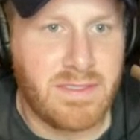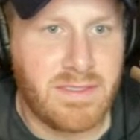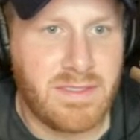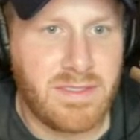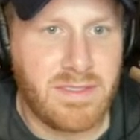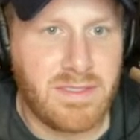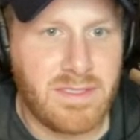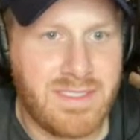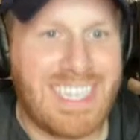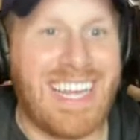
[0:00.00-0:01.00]
but
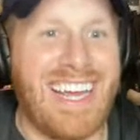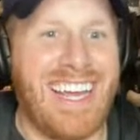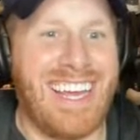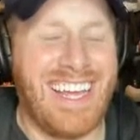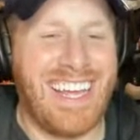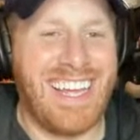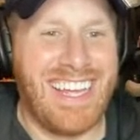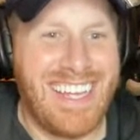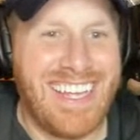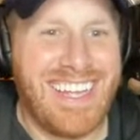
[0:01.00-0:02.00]
I think
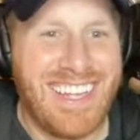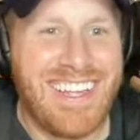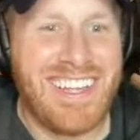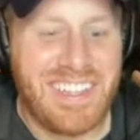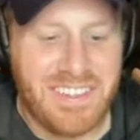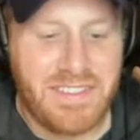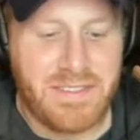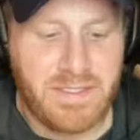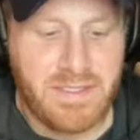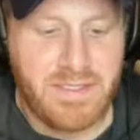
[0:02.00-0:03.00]
Porter's right up there with